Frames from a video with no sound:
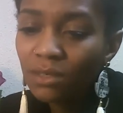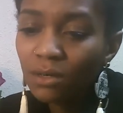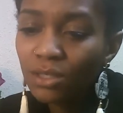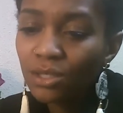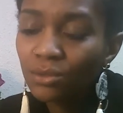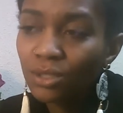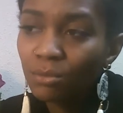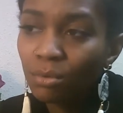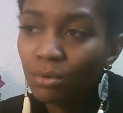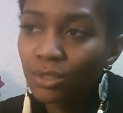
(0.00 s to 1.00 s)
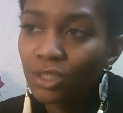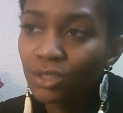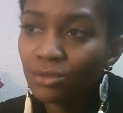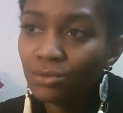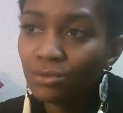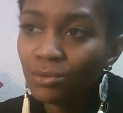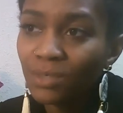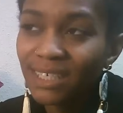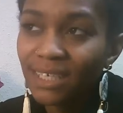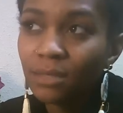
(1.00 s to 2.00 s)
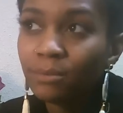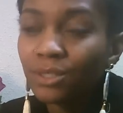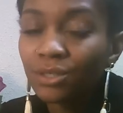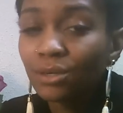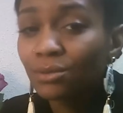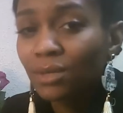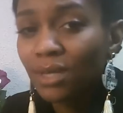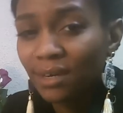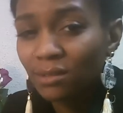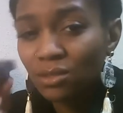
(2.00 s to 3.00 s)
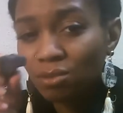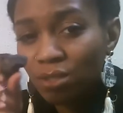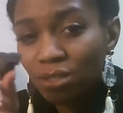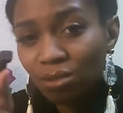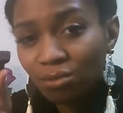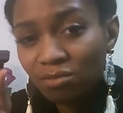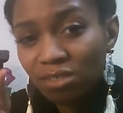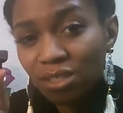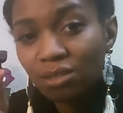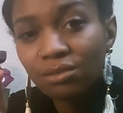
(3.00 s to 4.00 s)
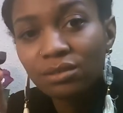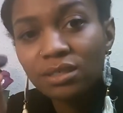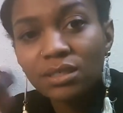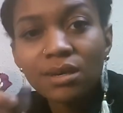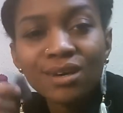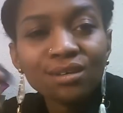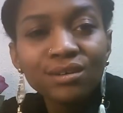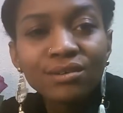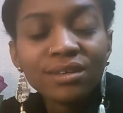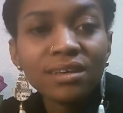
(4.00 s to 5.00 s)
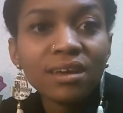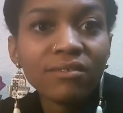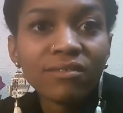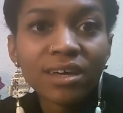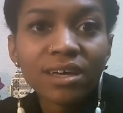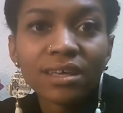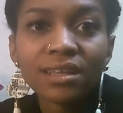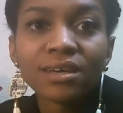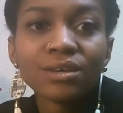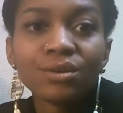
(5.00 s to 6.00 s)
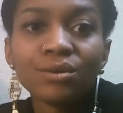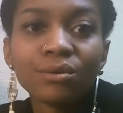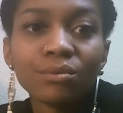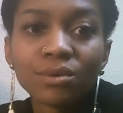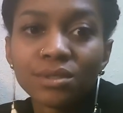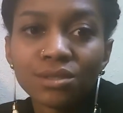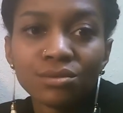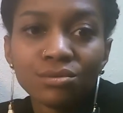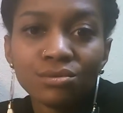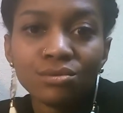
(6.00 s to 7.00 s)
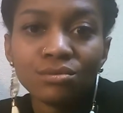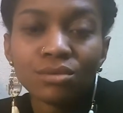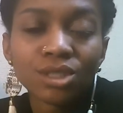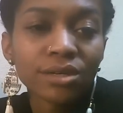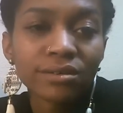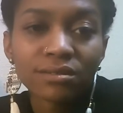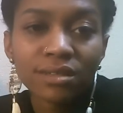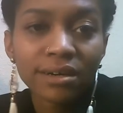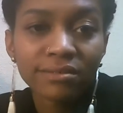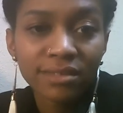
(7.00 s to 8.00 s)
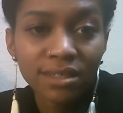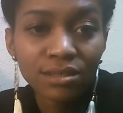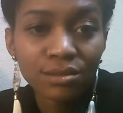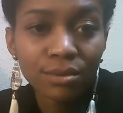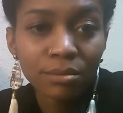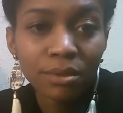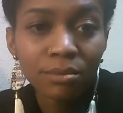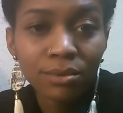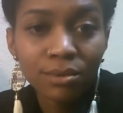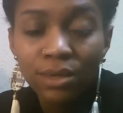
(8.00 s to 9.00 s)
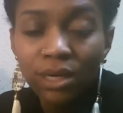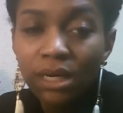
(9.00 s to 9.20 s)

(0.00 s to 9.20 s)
also support you in keeping your own counsel. It's a stone of secrets. So any event, like you don't want to share a lot of things with people,